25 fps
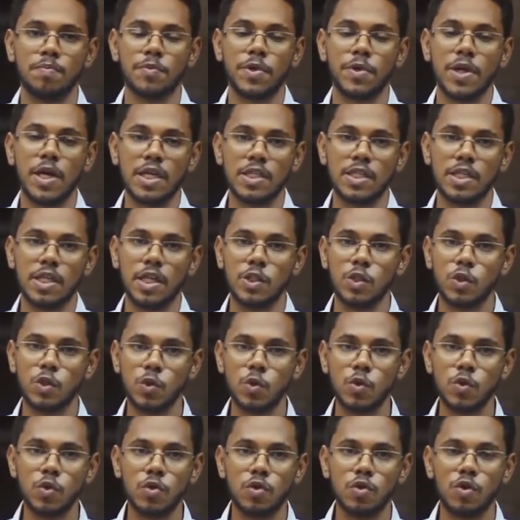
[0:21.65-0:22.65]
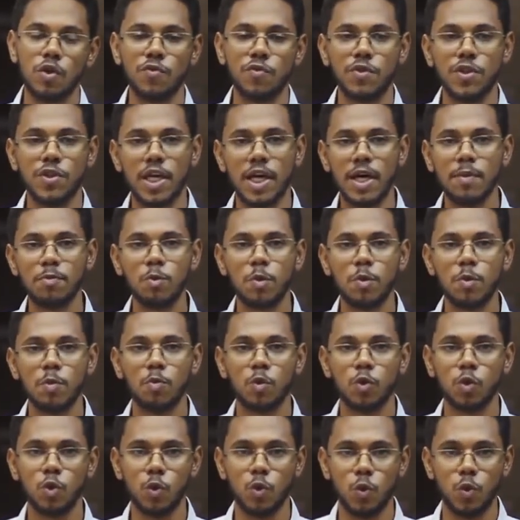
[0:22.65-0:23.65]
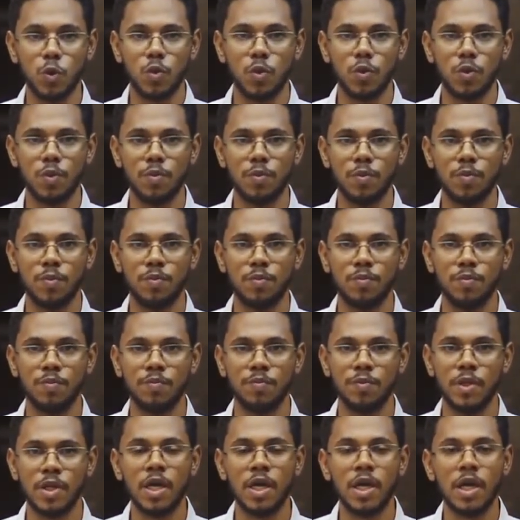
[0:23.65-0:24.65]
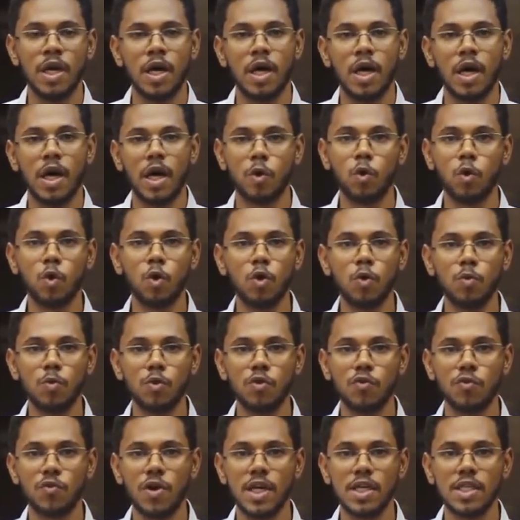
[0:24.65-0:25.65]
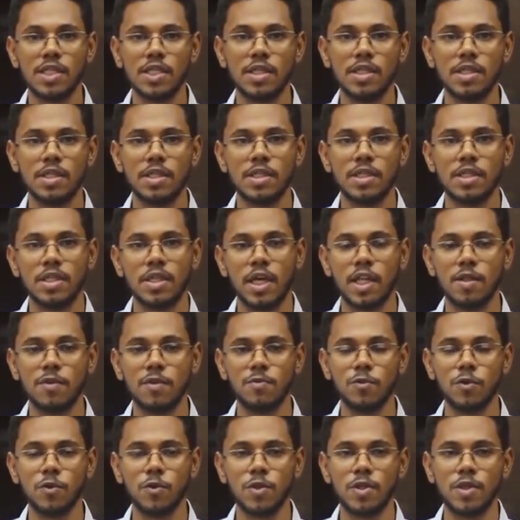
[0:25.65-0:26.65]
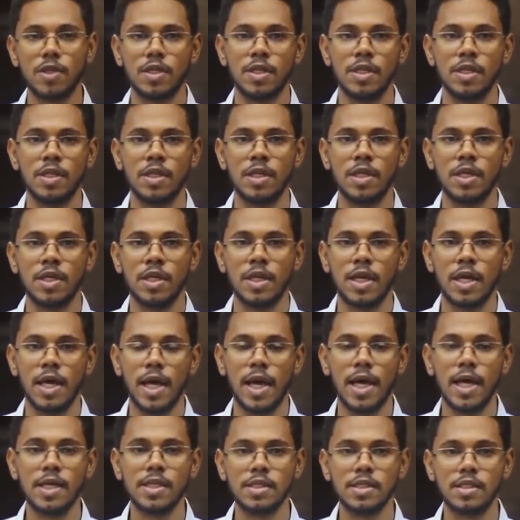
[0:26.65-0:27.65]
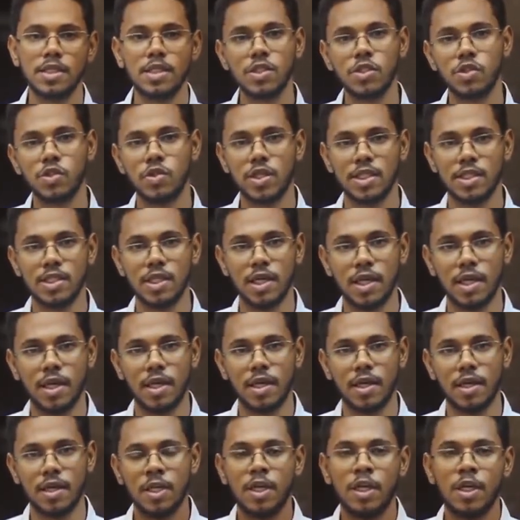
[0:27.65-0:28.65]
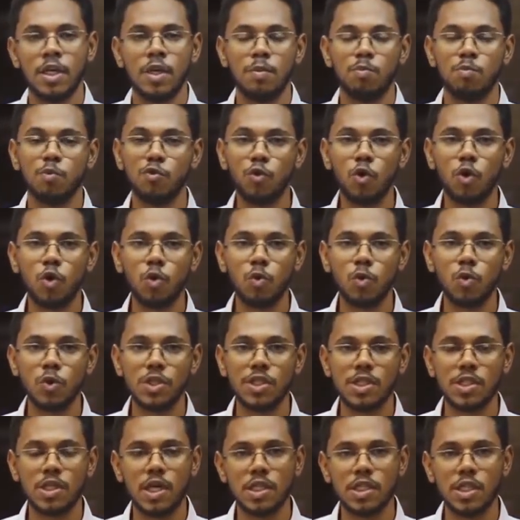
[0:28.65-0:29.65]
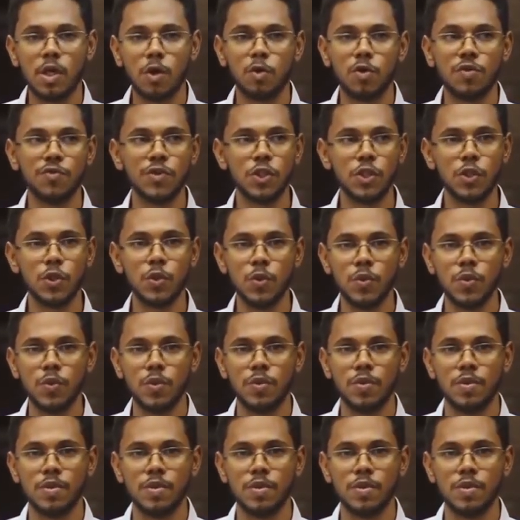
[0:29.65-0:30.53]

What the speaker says: Practical 2 of the Abdomen module. I hope you find it helpful and interesting. Before we start our video,